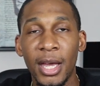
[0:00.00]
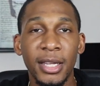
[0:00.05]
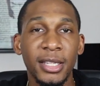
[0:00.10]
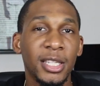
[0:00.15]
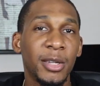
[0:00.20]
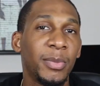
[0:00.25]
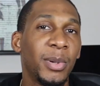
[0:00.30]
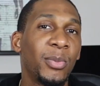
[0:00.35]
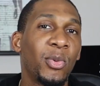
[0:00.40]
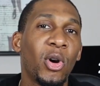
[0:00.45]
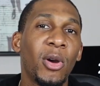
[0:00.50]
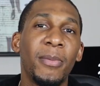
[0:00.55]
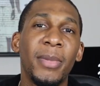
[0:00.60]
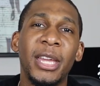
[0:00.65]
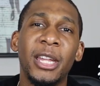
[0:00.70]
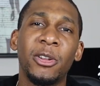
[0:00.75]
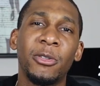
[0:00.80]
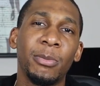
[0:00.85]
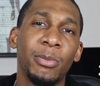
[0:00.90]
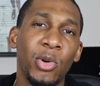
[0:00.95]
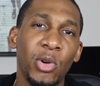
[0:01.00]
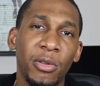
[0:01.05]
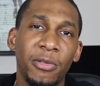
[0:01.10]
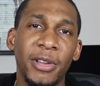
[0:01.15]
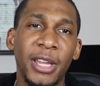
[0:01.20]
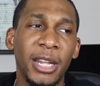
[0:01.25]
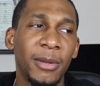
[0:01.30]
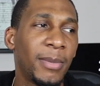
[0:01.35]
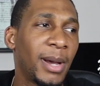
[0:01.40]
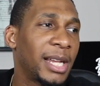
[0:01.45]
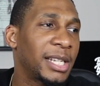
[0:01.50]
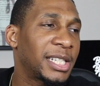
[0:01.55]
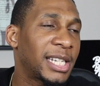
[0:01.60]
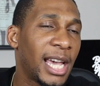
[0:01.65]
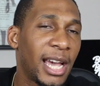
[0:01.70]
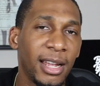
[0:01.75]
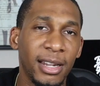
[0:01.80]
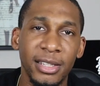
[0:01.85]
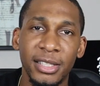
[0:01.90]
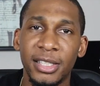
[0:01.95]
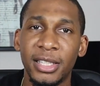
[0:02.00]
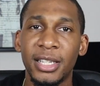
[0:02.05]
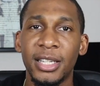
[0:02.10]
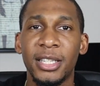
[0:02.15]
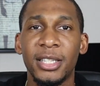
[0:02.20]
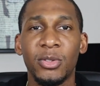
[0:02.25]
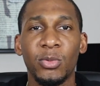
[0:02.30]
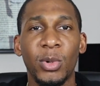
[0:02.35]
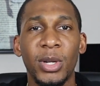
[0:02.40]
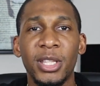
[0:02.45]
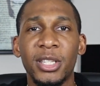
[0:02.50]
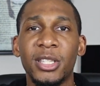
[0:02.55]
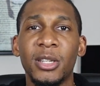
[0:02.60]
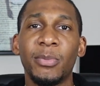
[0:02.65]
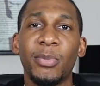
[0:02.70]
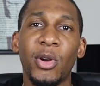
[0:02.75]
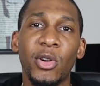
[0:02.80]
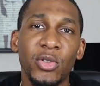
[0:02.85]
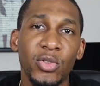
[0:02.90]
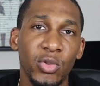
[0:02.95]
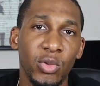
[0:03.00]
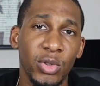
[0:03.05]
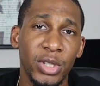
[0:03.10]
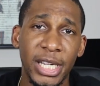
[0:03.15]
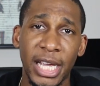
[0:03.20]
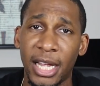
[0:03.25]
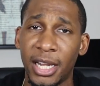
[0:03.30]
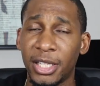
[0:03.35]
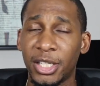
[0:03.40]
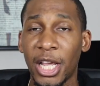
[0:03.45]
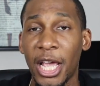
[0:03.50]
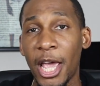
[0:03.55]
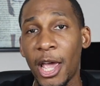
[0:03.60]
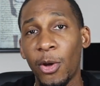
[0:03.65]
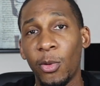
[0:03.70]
Some people are motivated by challenges, whether it's a personal challenge,